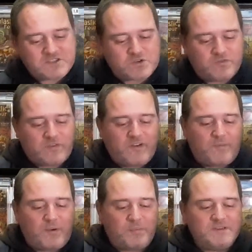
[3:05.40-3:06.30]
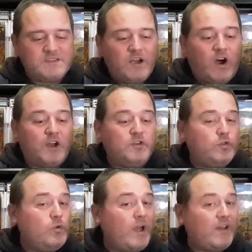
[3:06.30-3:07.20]
issue for Fart Puppies. I
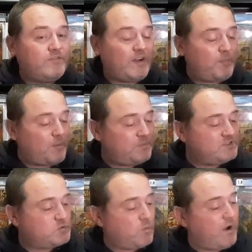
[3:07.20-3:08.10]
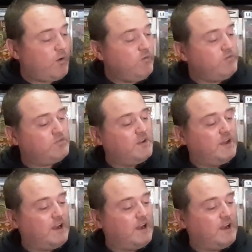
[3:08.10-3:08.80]
do have Fart Puppies 12